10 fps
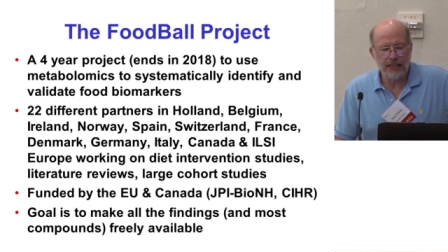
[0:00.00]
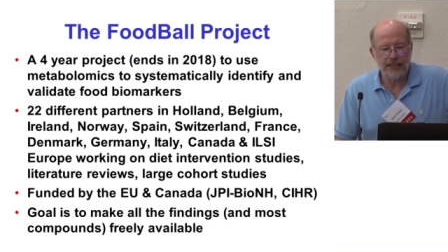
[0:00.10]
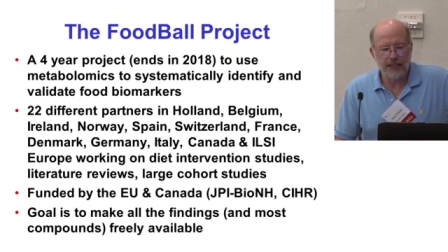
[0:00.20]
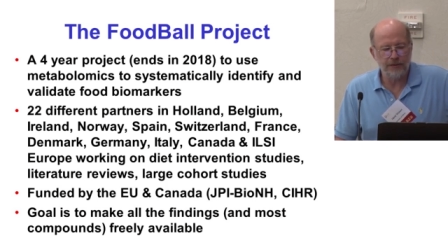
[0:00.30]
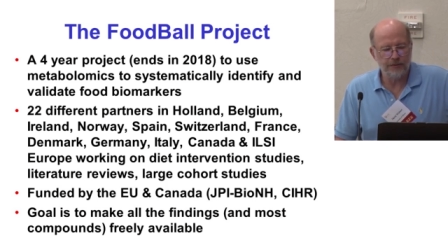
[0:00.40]

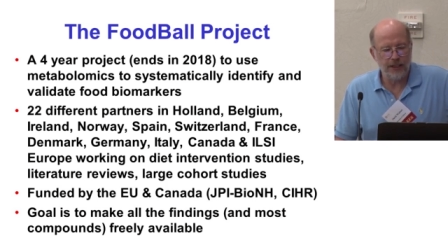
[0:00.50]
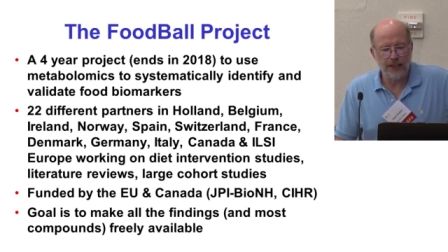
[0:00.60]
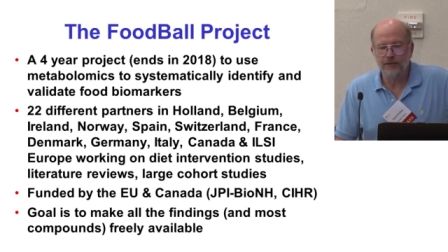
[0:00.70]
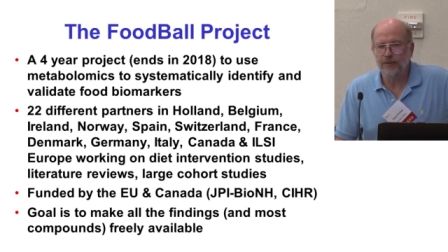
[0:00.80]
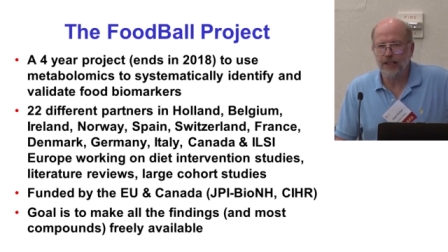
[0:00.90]
identify
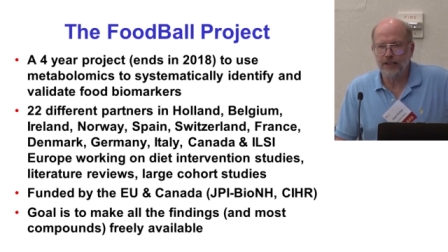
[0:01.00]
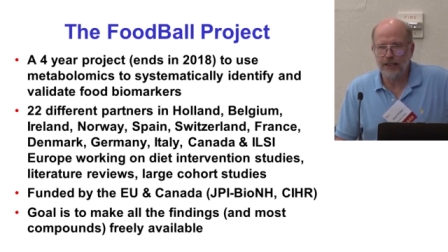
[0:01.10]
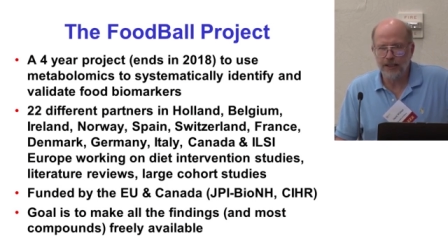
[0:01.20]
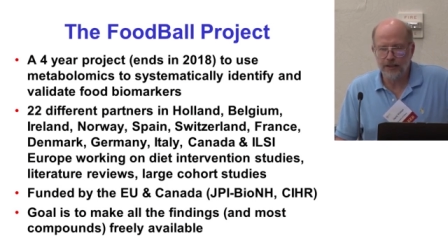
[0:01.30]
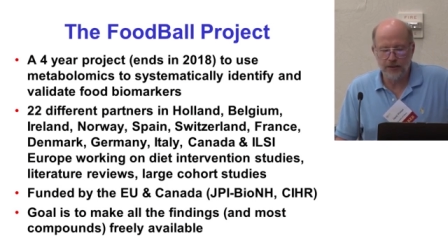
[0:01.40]
and
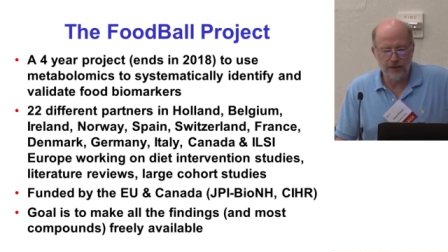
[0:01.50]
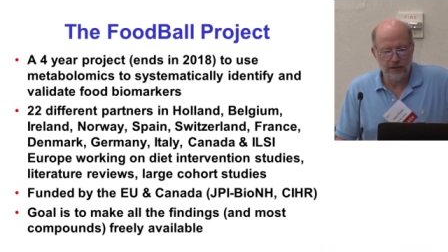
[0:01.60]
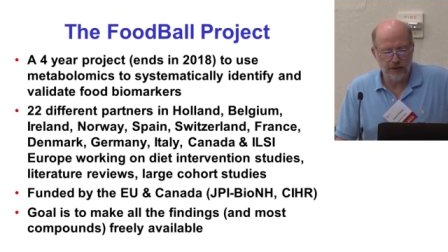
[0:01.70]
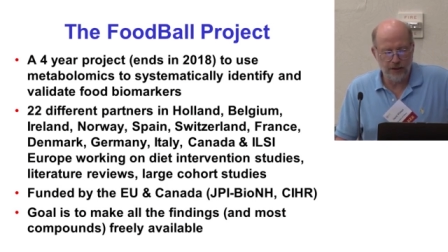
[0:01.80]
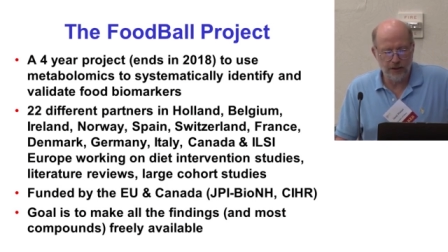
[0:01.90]
validate
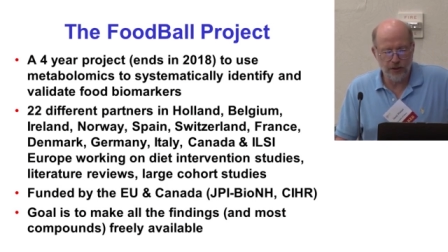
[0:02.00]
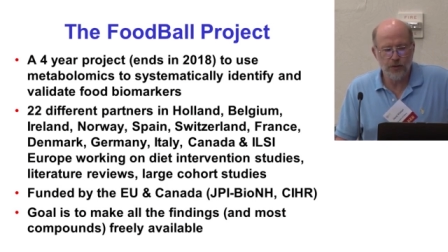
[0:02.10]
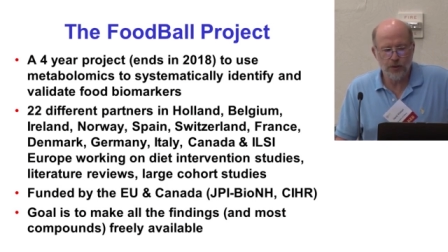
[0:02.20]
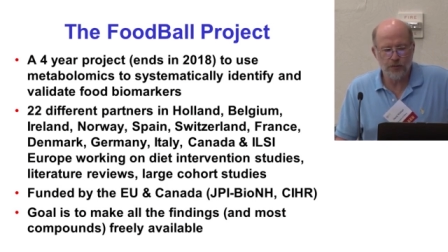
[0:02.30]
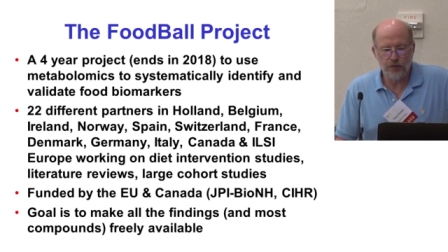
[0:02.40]

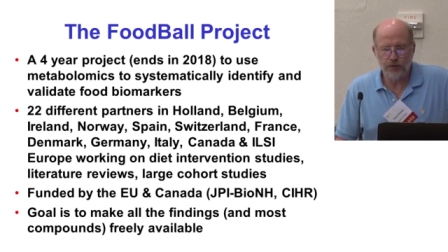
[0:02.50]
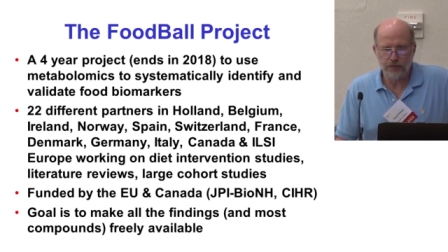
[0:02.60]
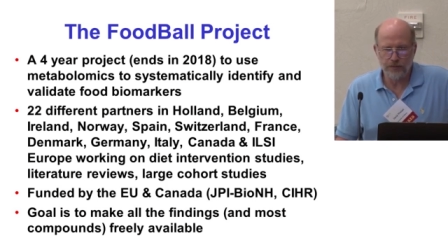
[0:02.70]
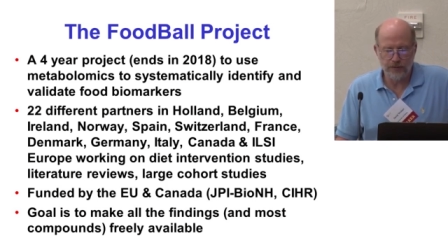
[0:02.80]
useful